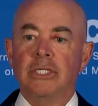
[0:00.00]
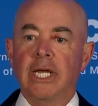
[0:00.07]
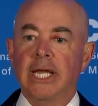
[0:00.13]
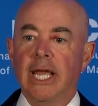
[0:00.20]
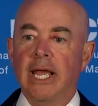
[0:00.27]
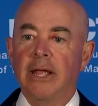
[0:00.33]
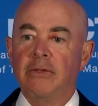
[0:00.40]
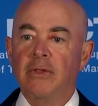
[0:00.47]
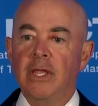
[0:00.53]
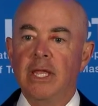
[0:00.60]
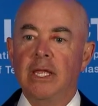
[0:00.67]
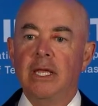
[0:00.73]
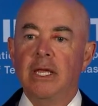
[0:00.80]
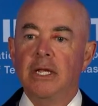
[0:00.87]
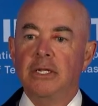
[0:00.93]
I had
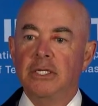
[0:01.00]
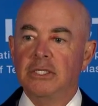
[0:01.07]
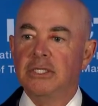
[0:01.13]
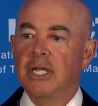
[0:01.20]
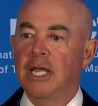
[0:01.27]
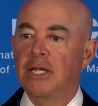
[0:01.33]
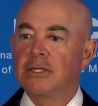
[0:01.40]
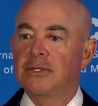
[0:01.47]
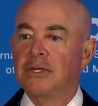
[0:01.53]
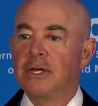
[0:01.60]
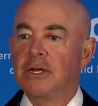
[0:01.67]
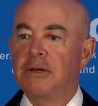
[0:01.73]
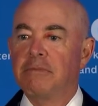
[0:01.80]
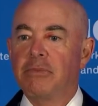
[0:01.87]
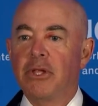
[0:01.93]
the distinct
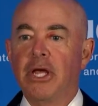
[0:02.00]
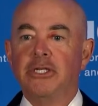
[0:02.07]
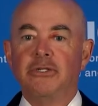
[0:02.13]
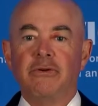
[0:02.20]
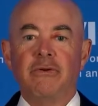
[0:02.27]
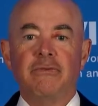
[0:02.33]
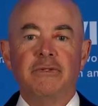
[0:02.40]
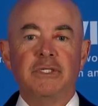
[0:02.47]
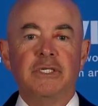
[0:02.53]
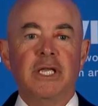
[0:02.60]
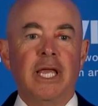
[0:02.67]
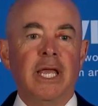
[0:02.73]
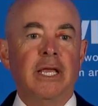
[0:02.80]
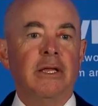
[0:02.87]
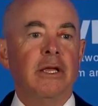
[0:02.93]
pleasure of
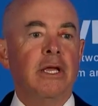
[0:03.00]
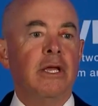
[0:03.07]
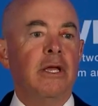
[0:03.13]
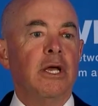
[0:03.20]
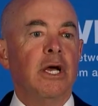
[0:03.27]
seeing